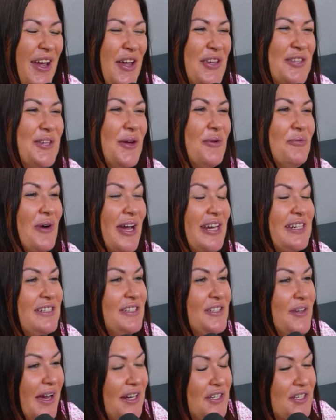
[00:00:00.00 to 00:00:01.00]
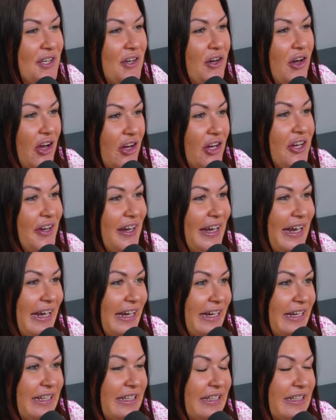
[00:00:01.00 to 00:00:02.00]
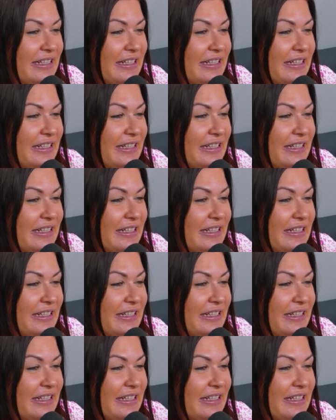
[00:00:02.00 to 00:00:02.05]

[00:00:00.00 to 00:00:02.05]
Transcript: So when did you actually hurt your knee?